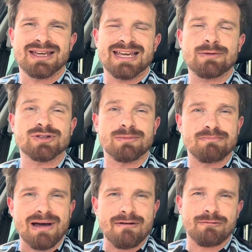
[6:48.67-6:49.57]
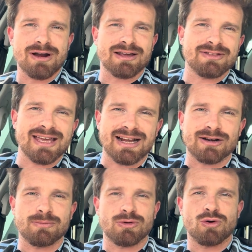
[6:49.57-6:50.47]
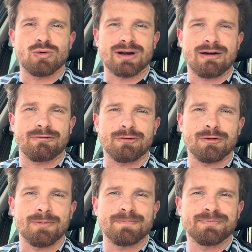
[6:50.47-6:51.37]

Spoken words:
He was the maverick that England were calling out for.